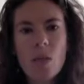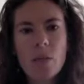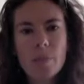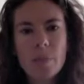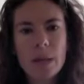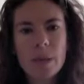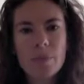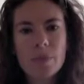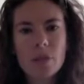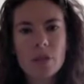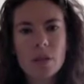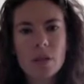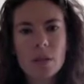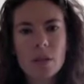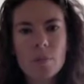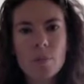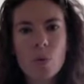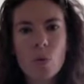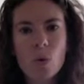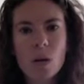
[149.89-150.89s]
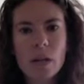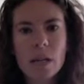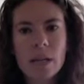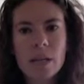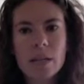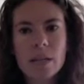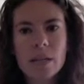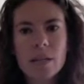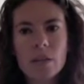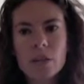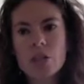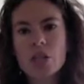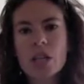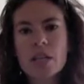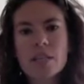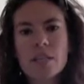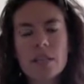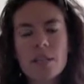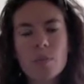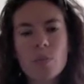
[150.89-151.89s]
other people are important or
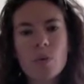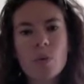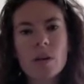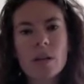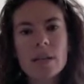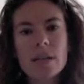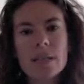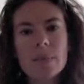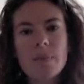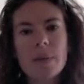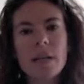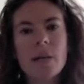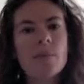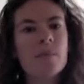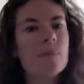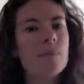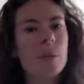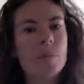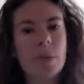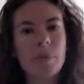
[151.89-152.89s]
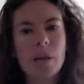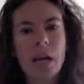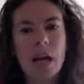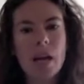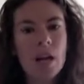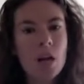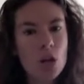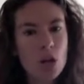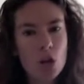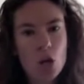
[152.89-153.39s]
just as important as me, blah, blah, blah.